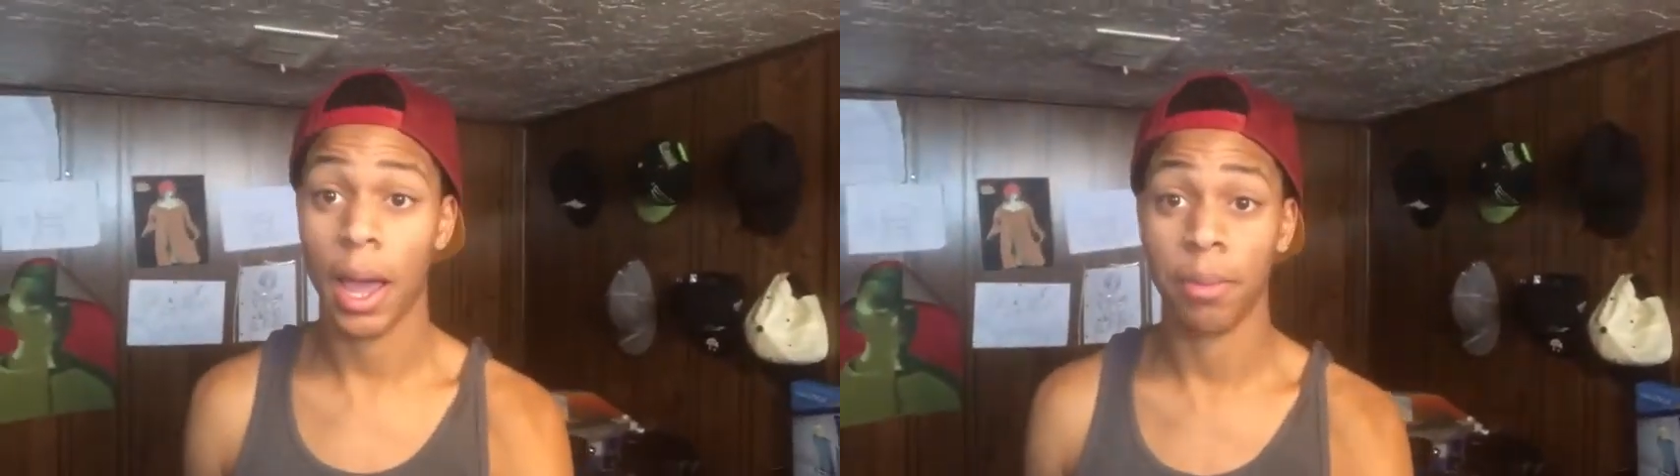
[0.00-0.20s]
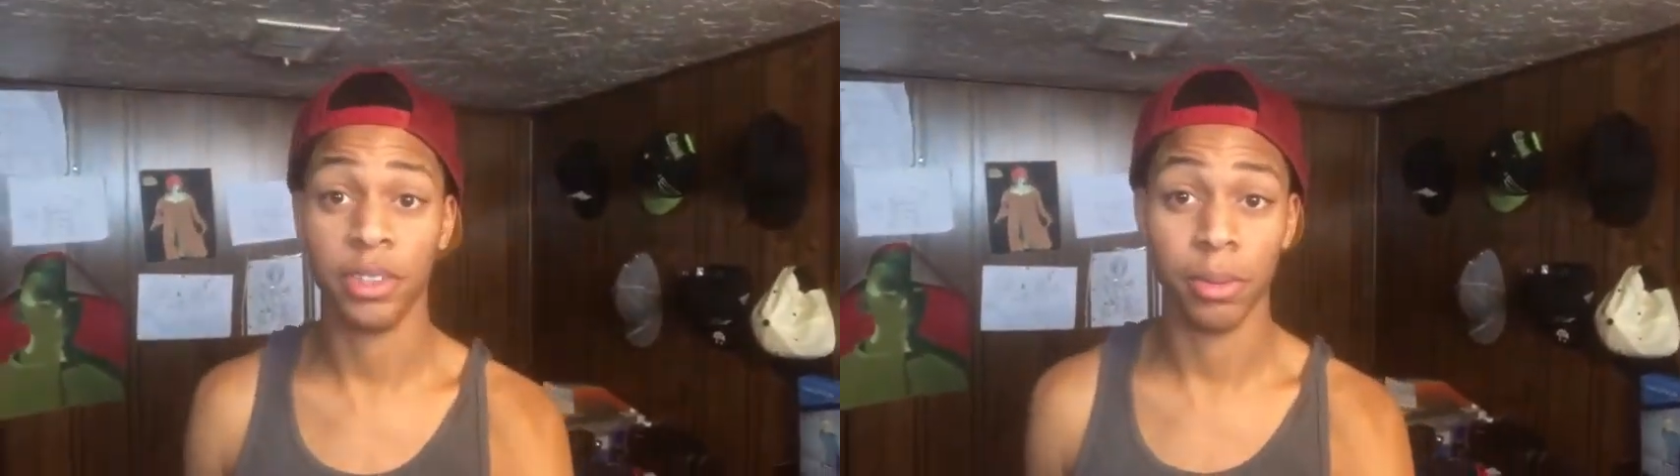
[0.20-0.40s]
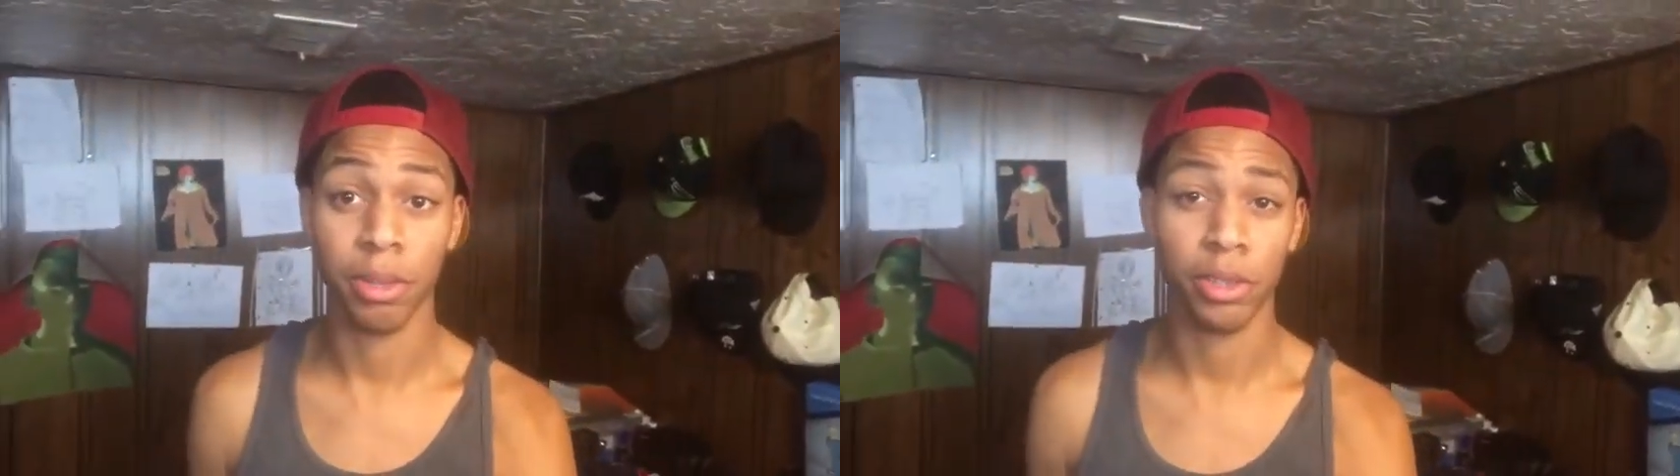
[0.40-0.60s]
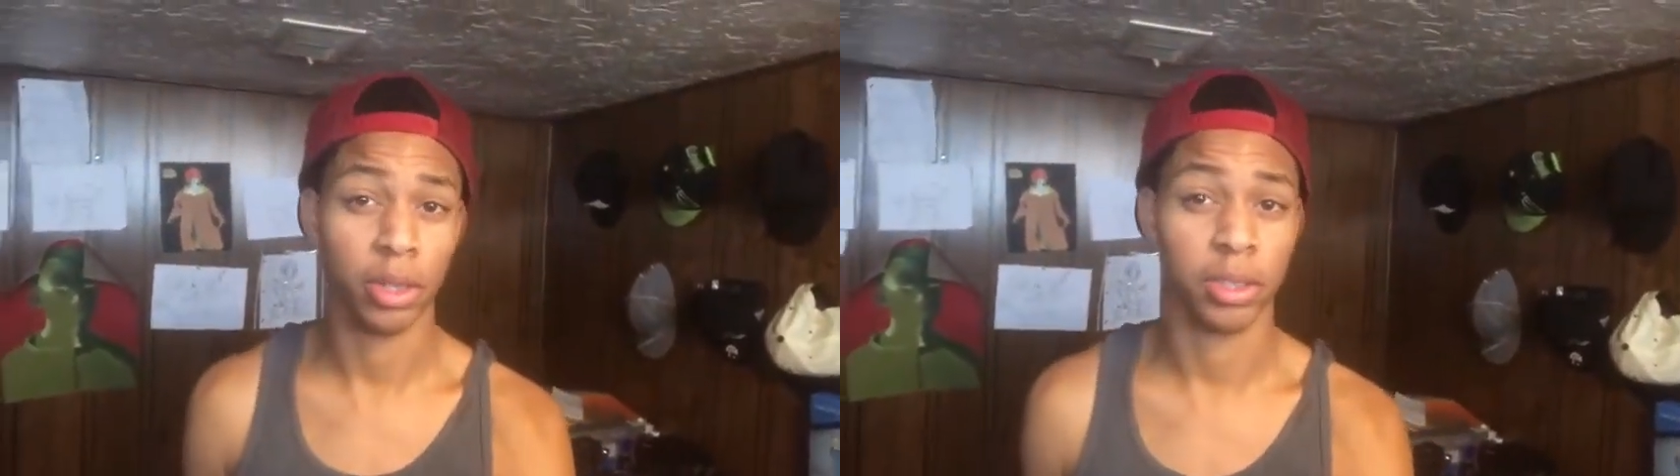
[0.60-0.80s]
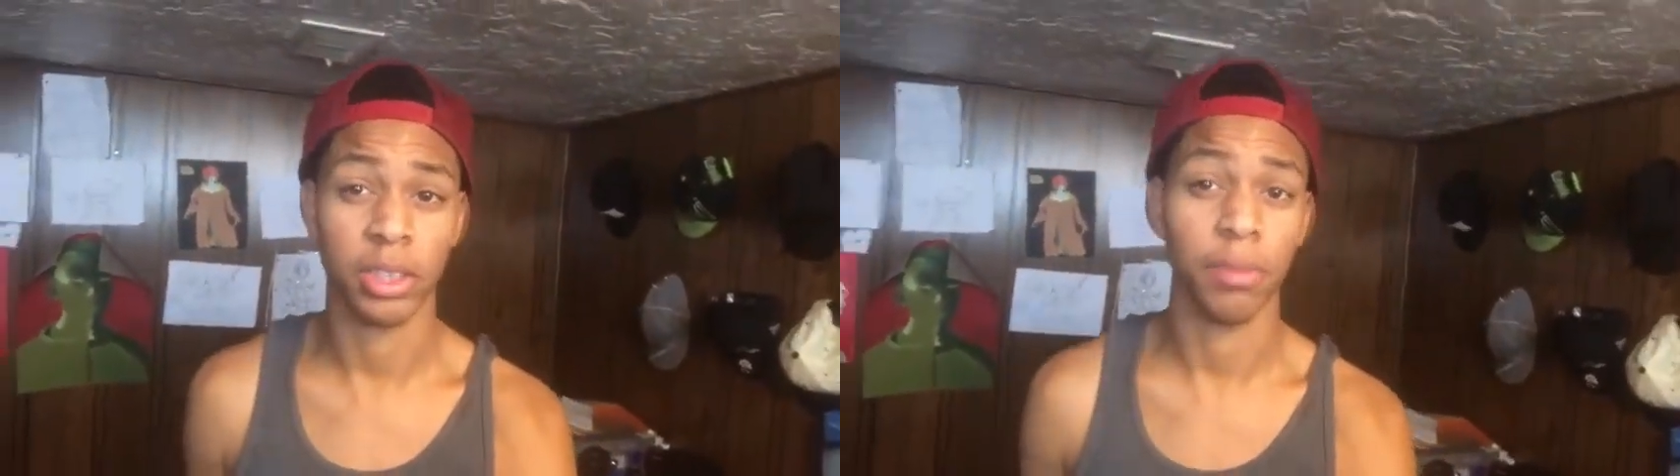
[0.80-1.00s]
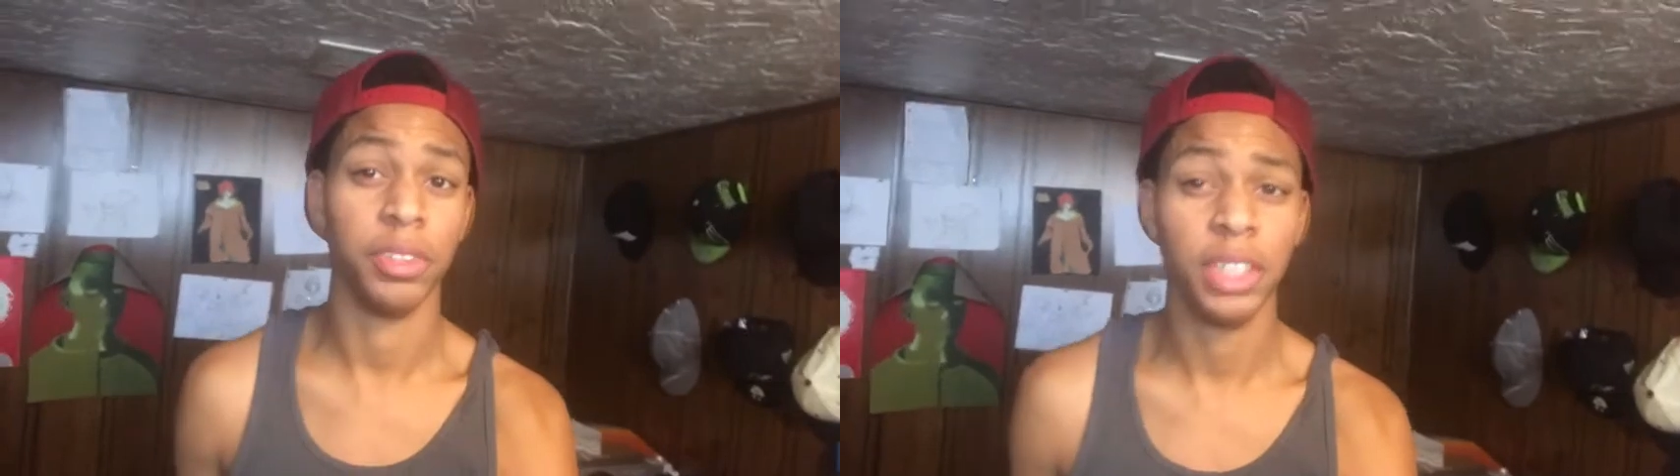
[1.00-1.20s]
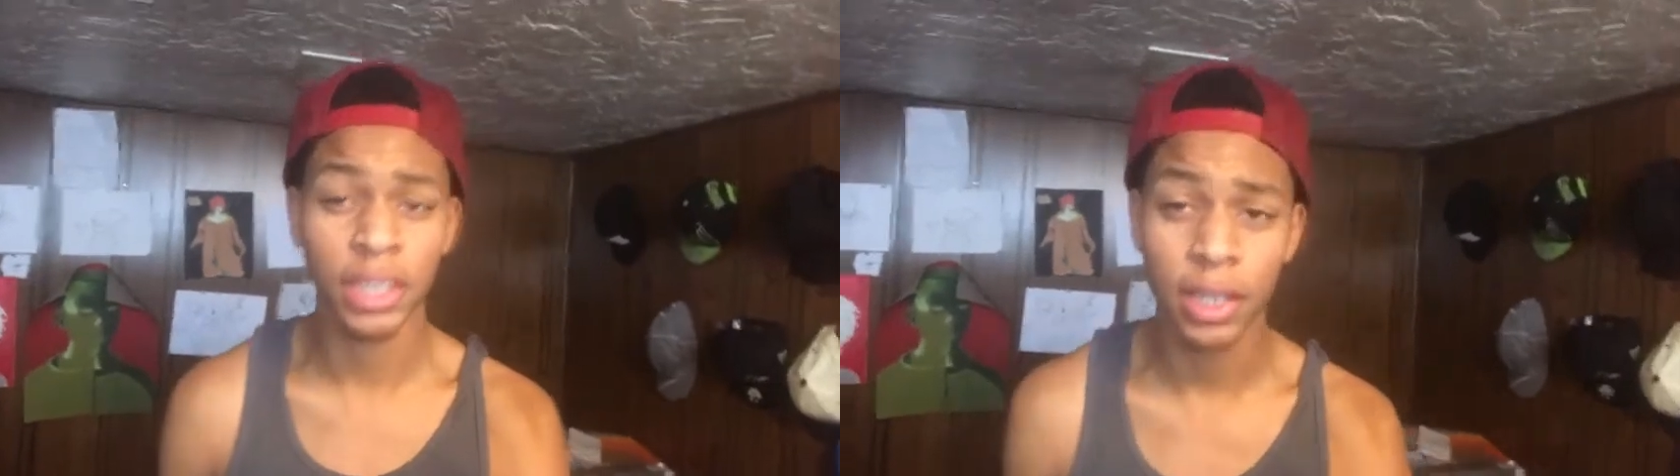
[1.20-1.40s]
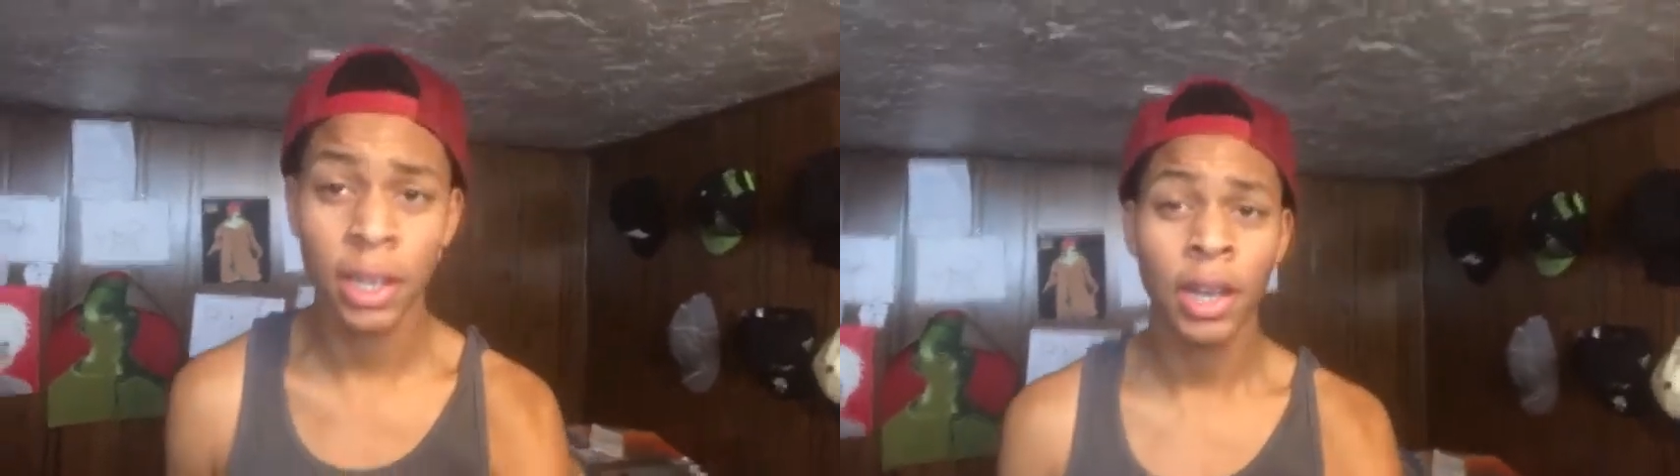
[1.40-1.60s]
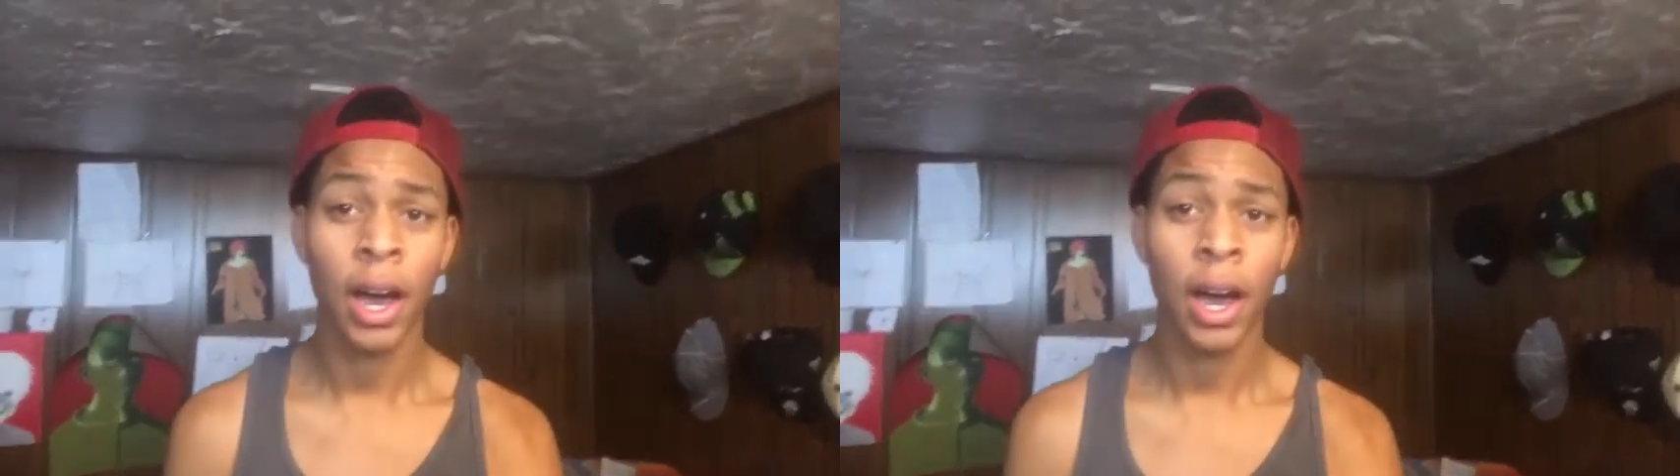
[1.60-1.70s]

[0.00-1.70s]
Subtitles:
happened to me in 2017.